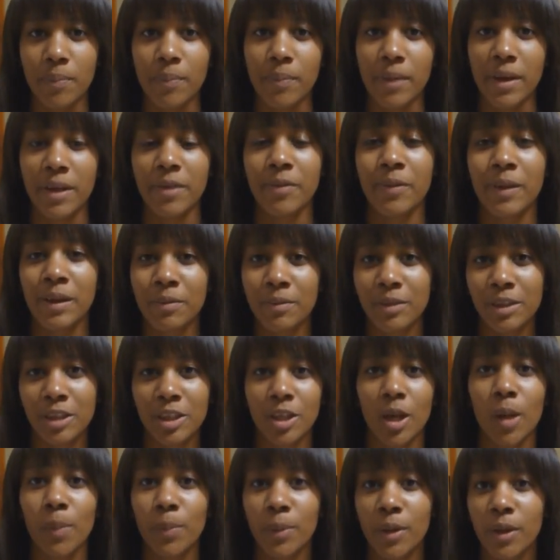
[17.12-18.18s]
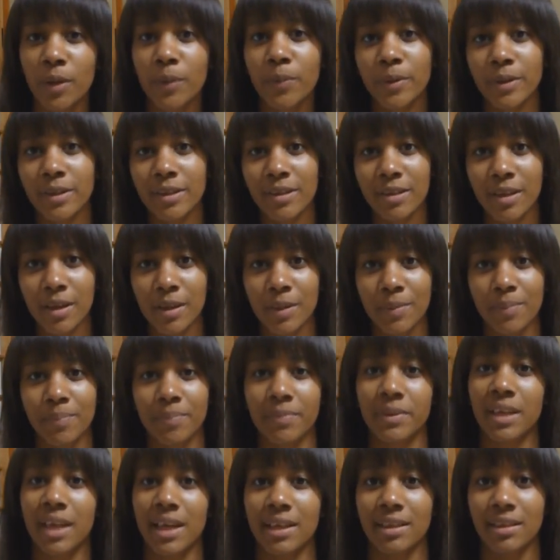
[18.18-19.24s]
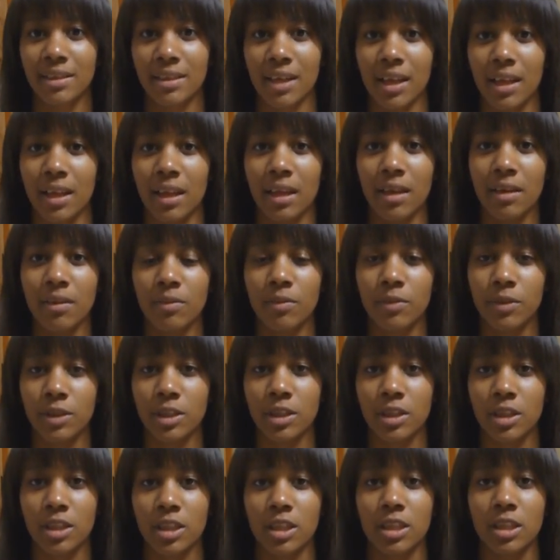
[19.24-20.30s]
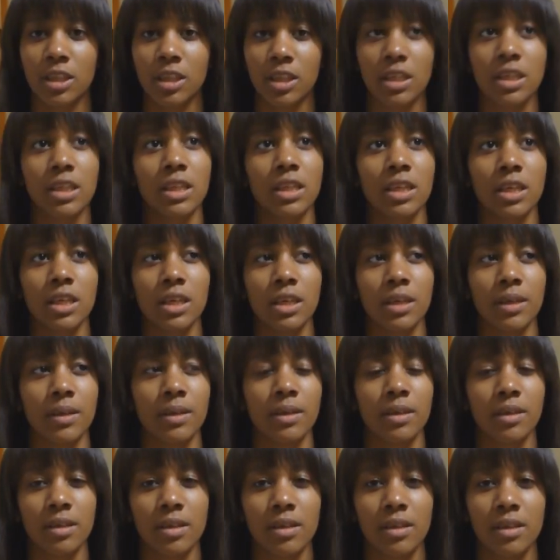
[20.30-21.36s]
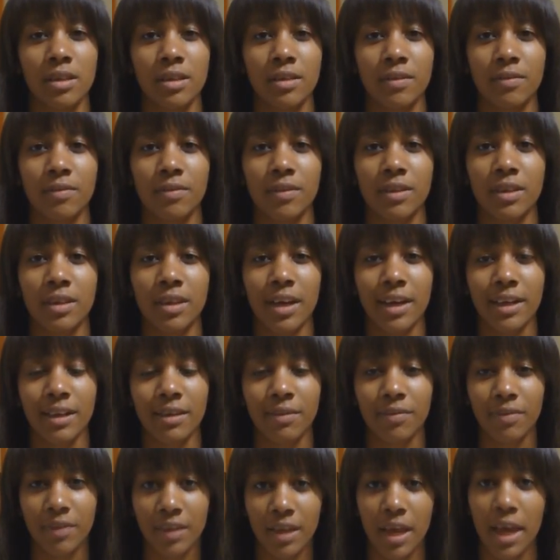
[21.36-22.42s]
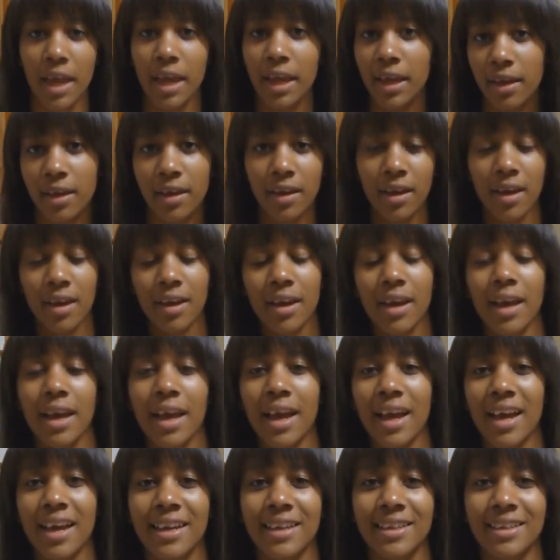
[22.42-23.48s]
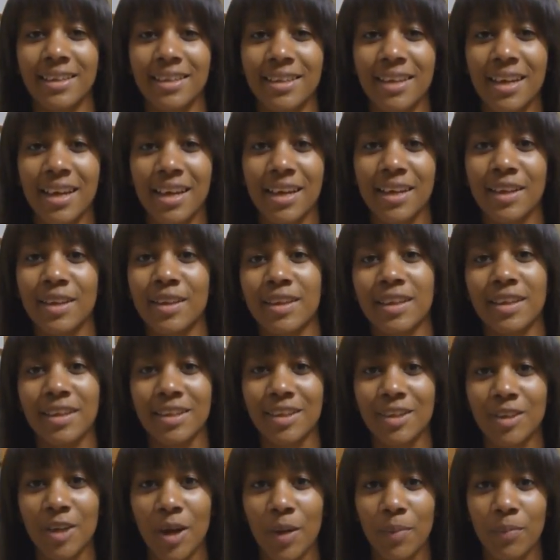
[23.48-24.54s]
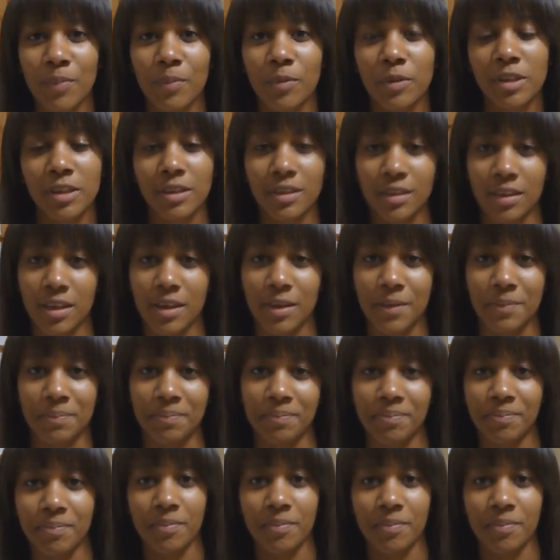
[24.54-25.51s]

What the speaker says: My friend was shopping for some castella, which is a kind of cake, and the shop, which is a